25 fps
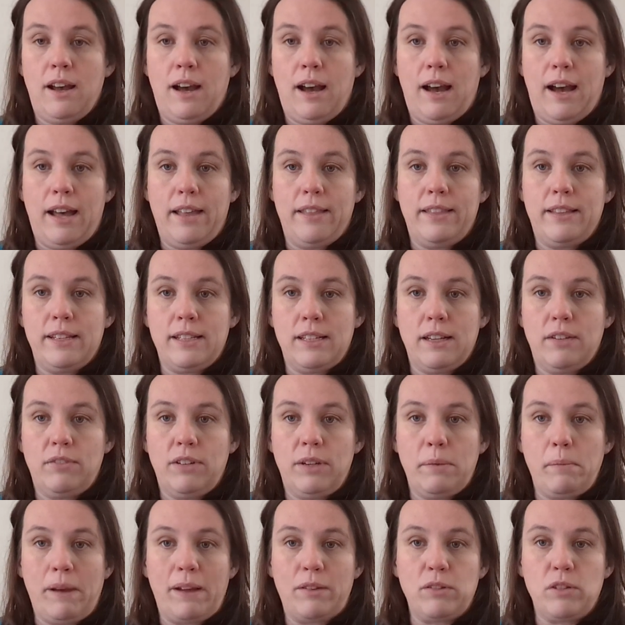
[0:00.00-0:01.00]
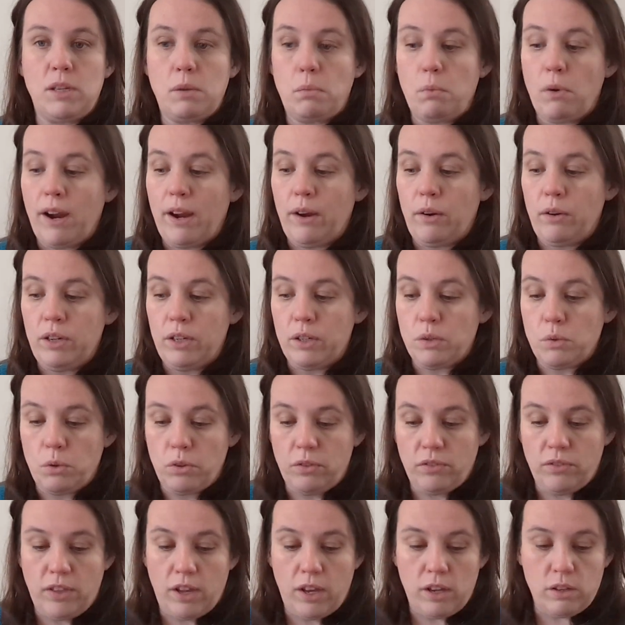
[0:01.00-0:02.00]
This lovely mousy brown is
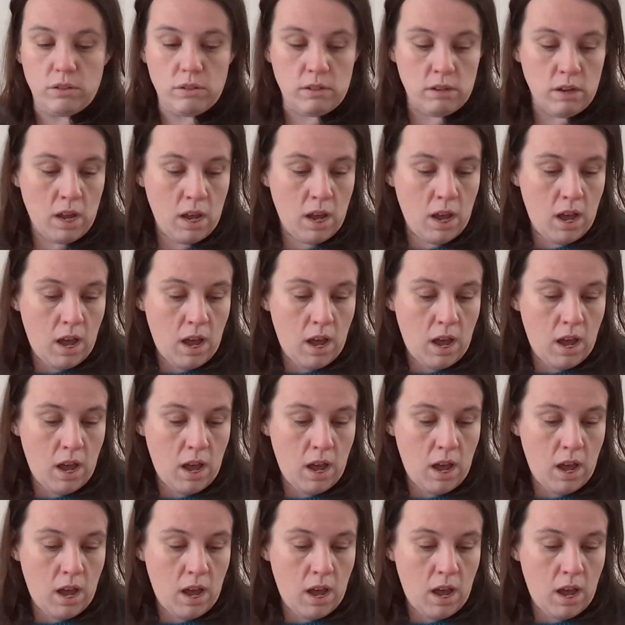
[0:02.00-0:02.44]
one of those.